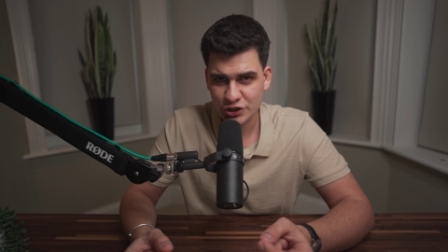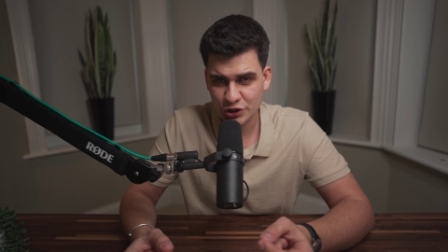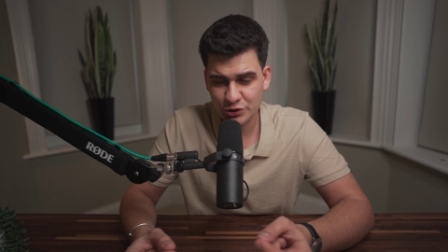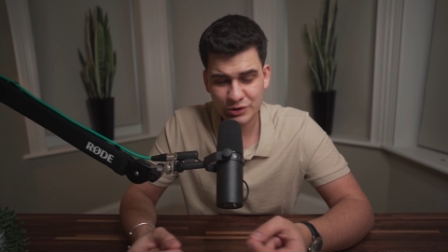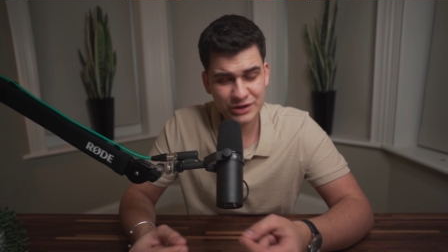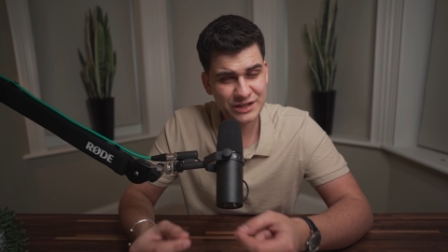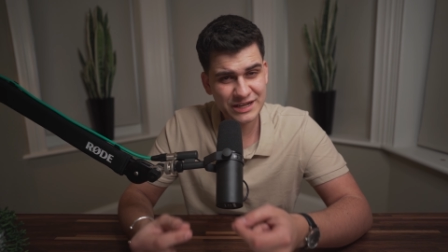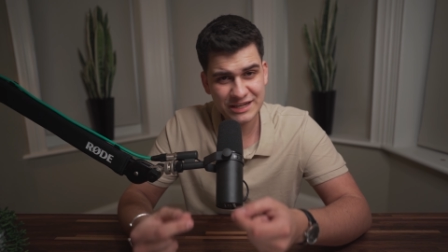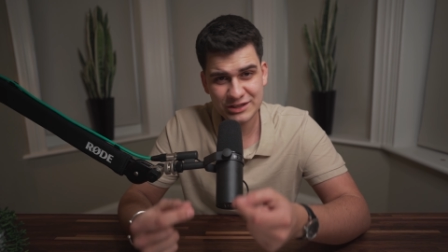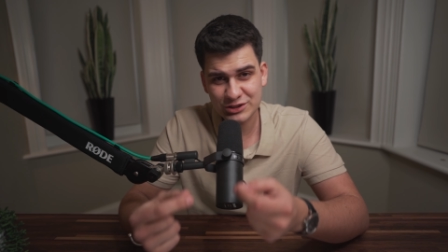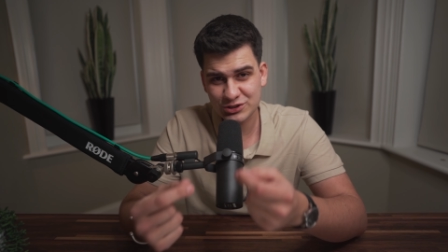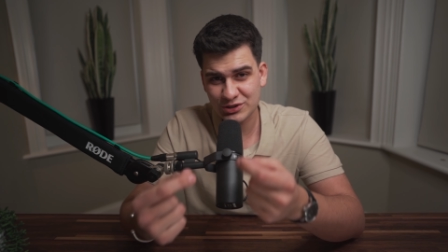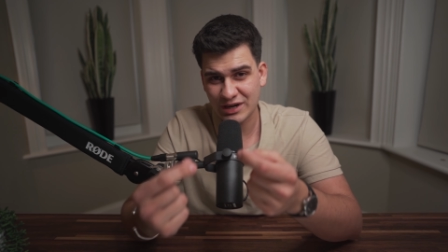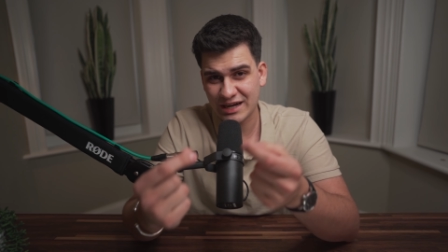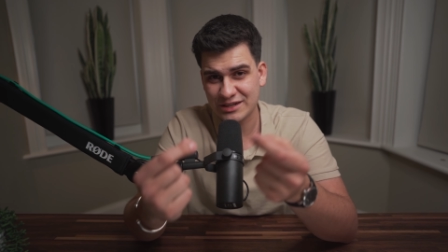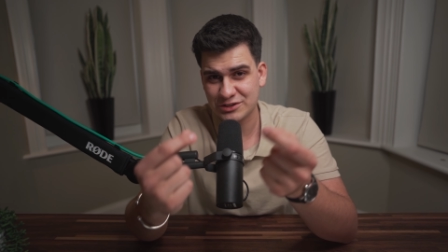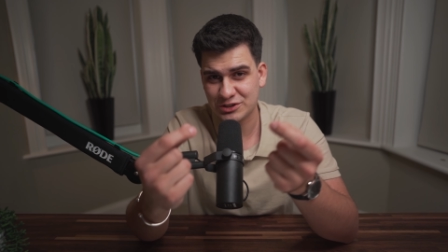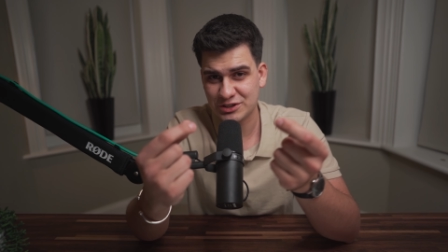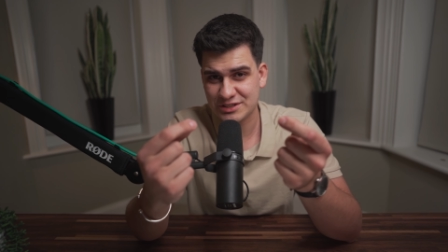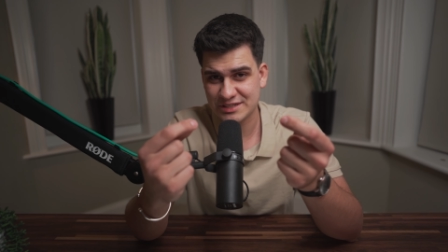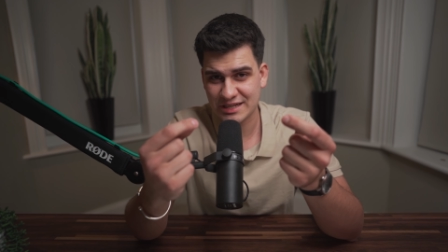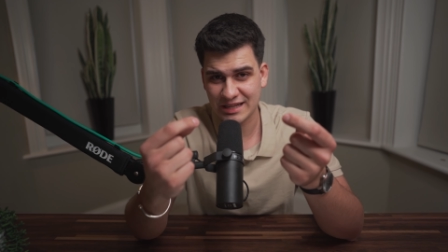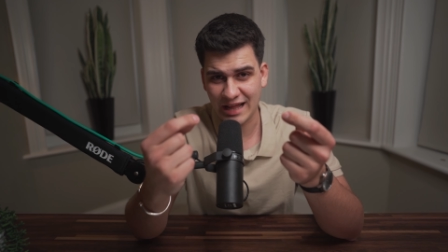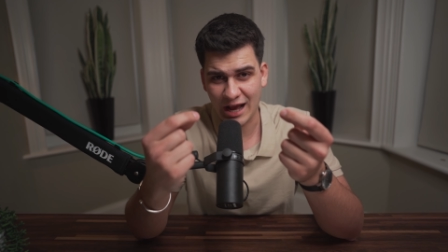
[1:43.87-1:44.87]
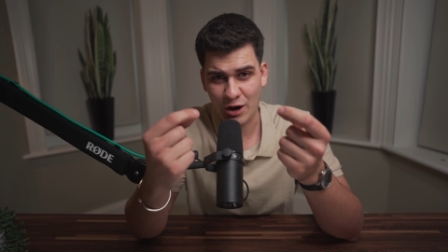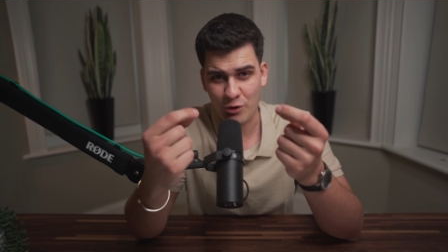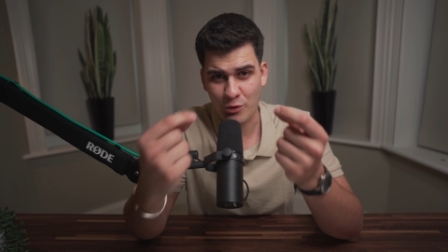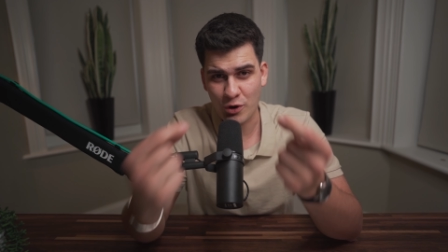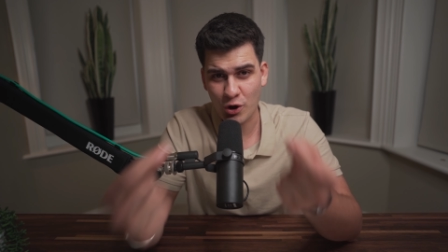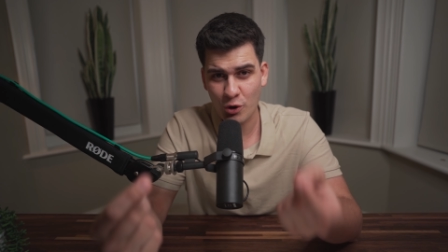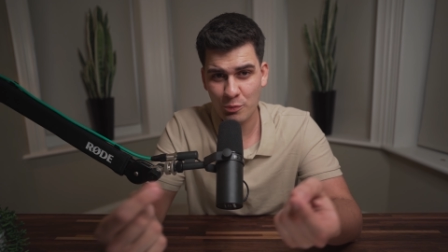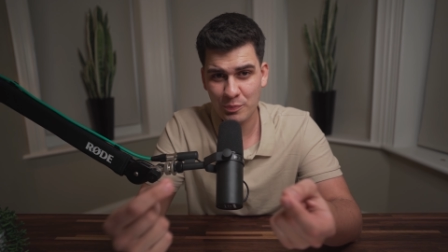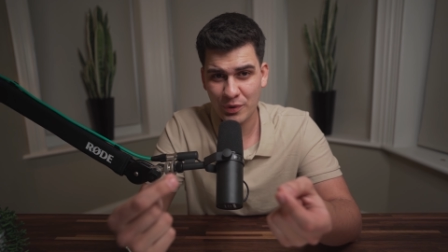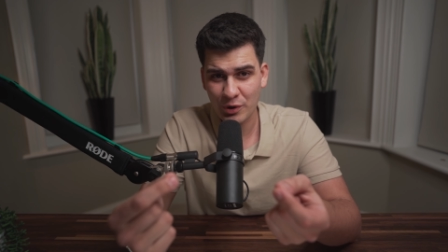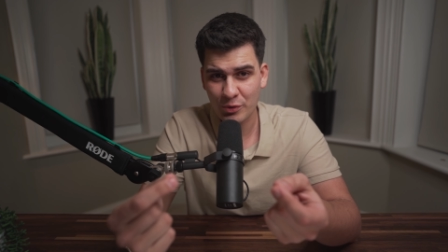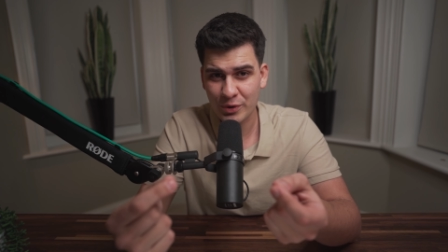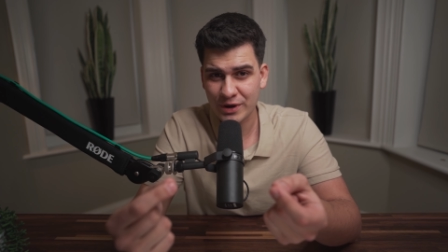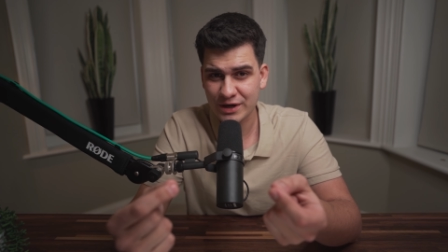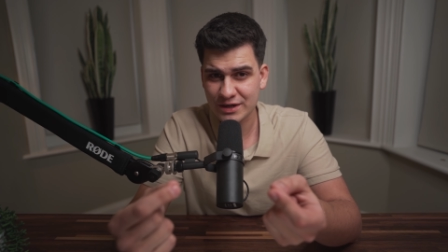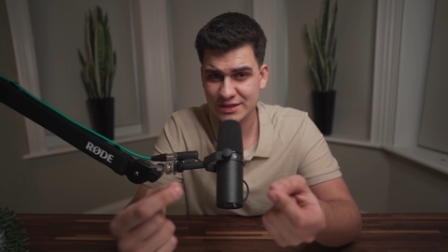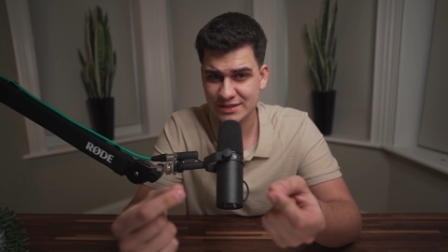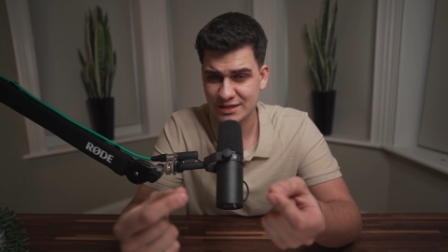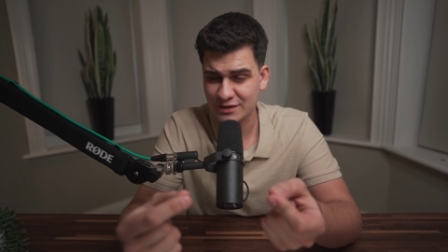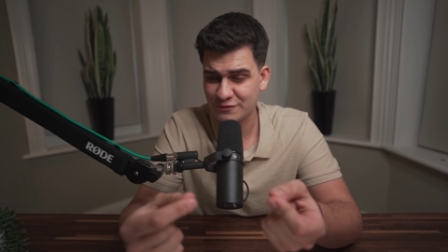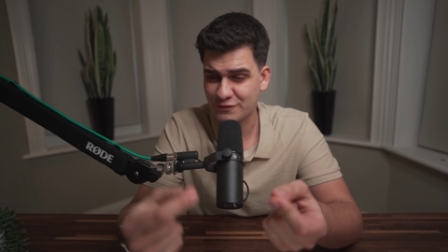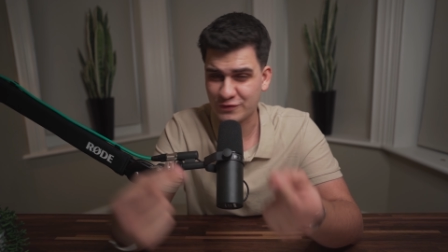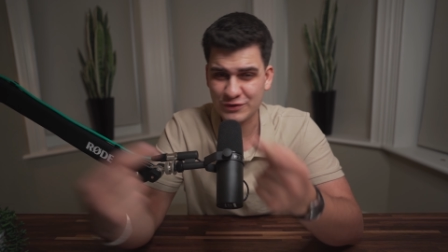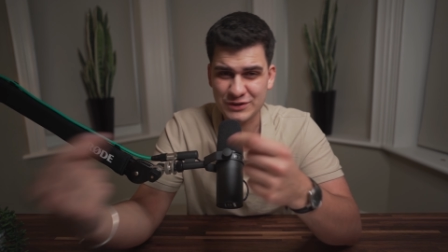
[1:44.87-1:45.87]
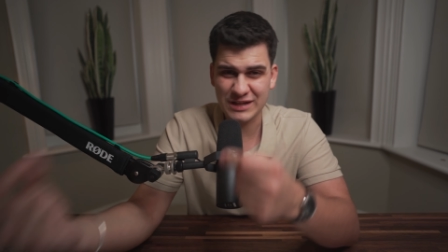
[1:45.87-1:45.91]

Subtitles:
you need to understand how OPA works, and for